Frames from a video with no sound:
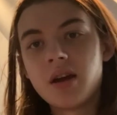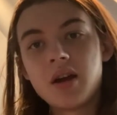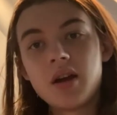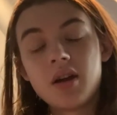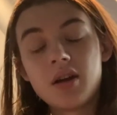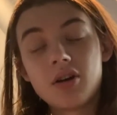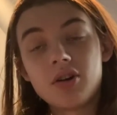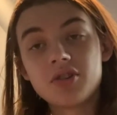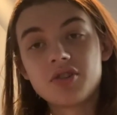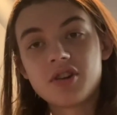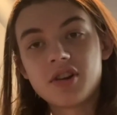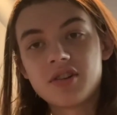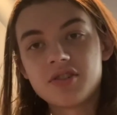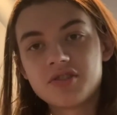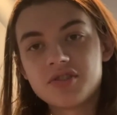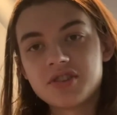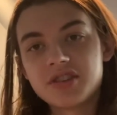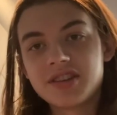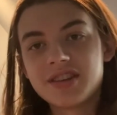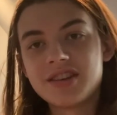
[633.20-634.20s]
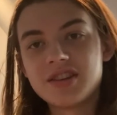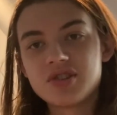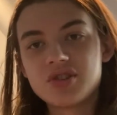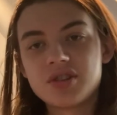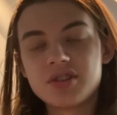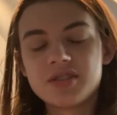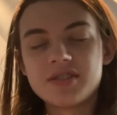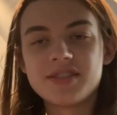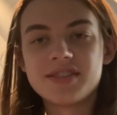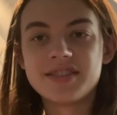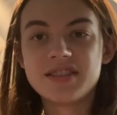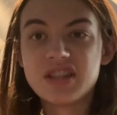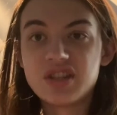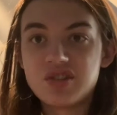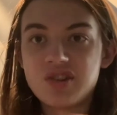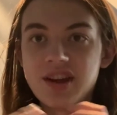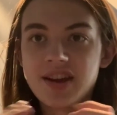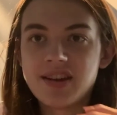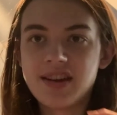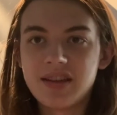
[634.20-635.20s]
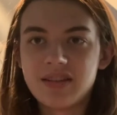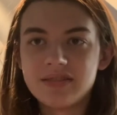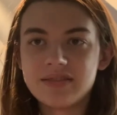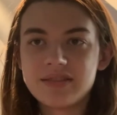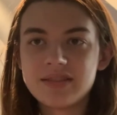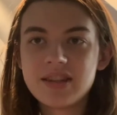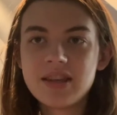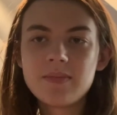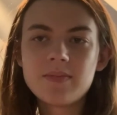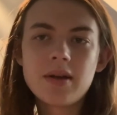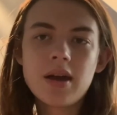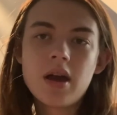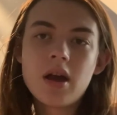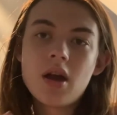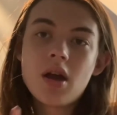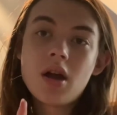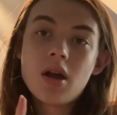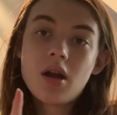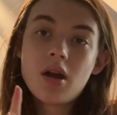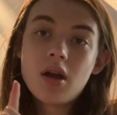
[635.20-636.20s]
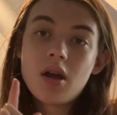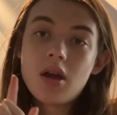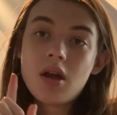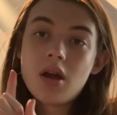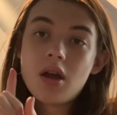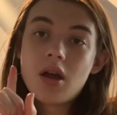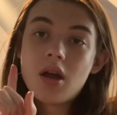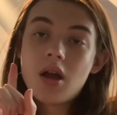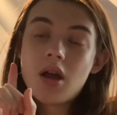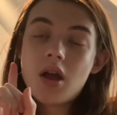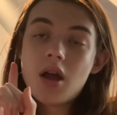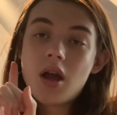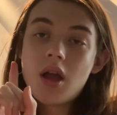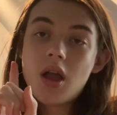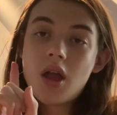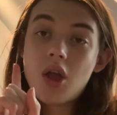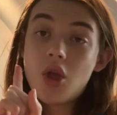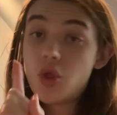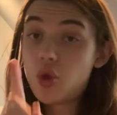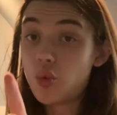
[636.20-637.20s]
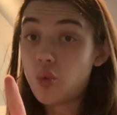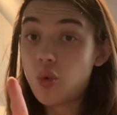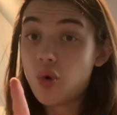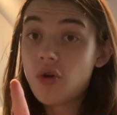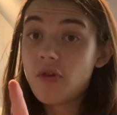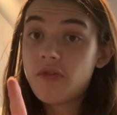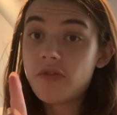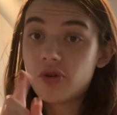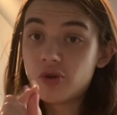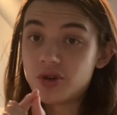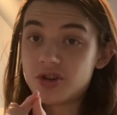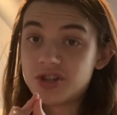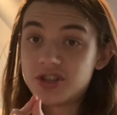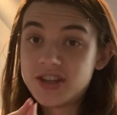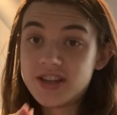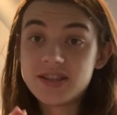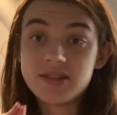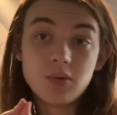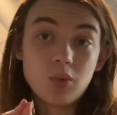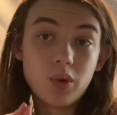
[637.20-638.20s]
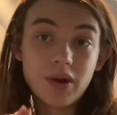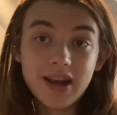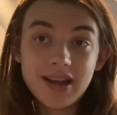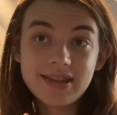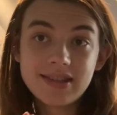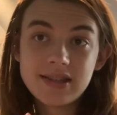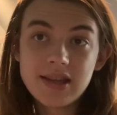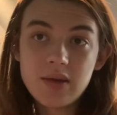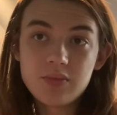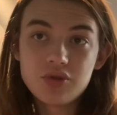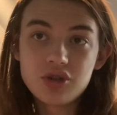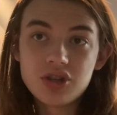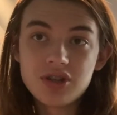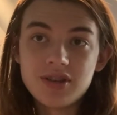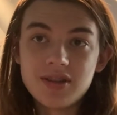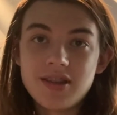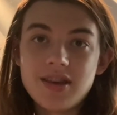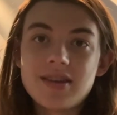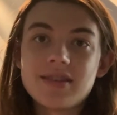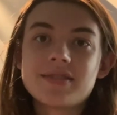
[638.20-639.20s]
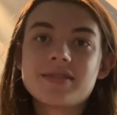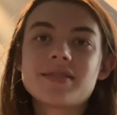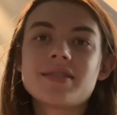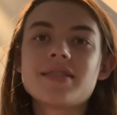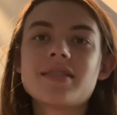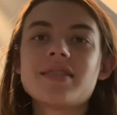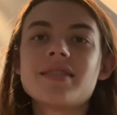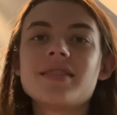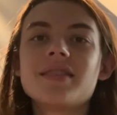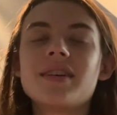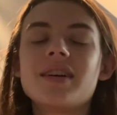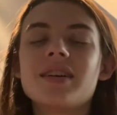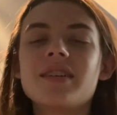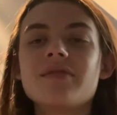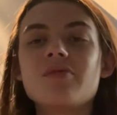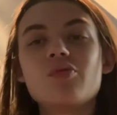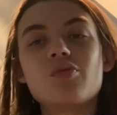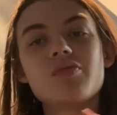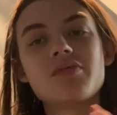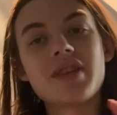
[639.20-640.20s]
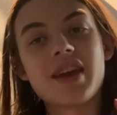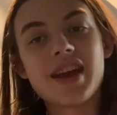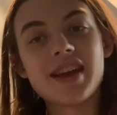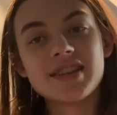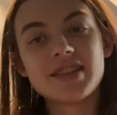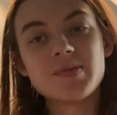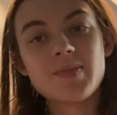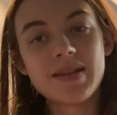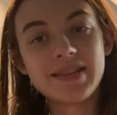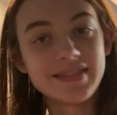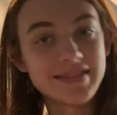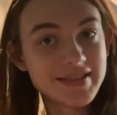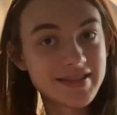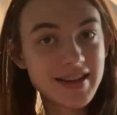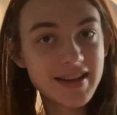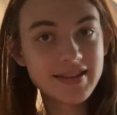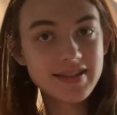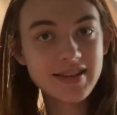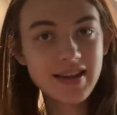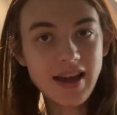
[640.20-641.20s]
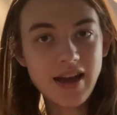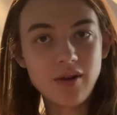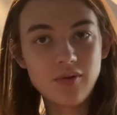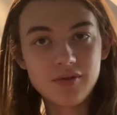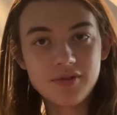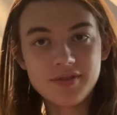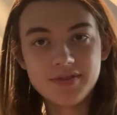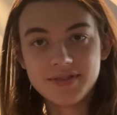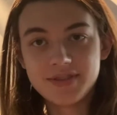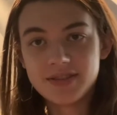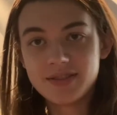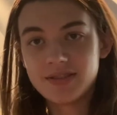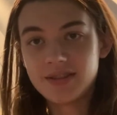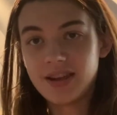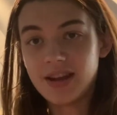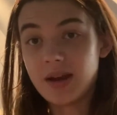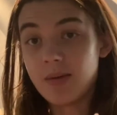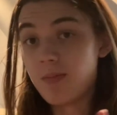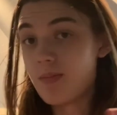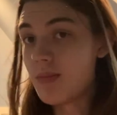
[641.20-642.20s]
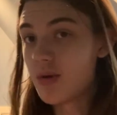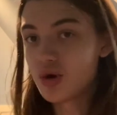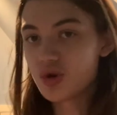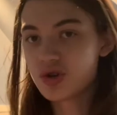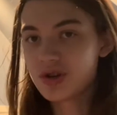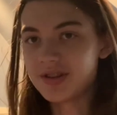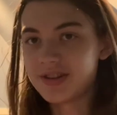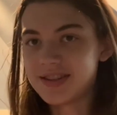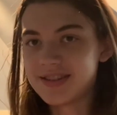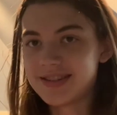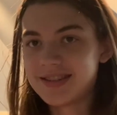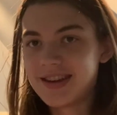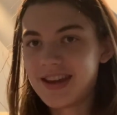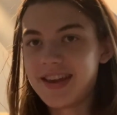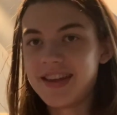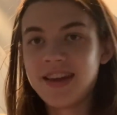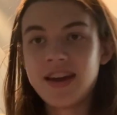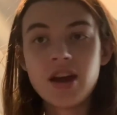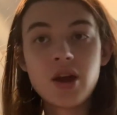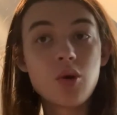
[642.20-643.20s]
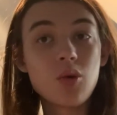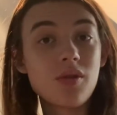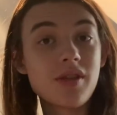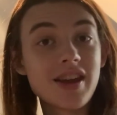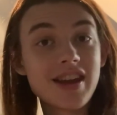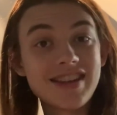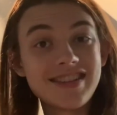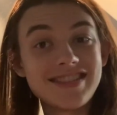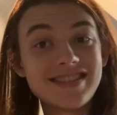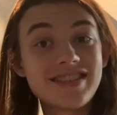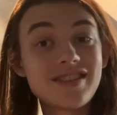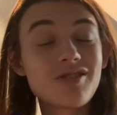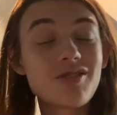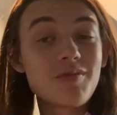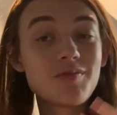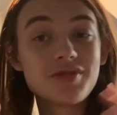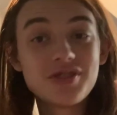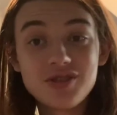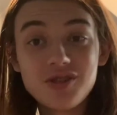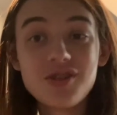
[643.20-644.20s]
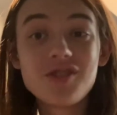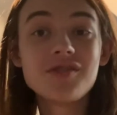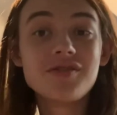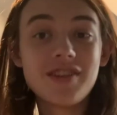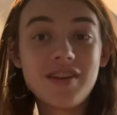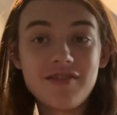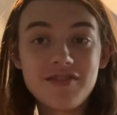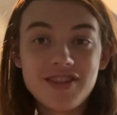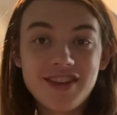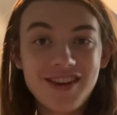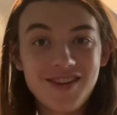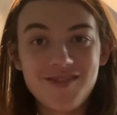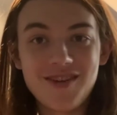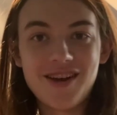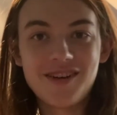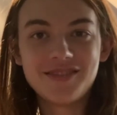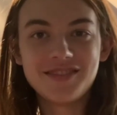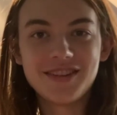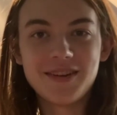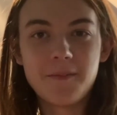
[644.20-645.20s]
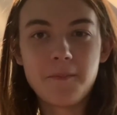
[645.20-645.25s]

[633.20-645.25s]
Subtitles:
unconscious condition since they're technically sleep. The Warforged is the one exception to this. They can spend 6 hours in a motionless state, where they can still observe everything around them.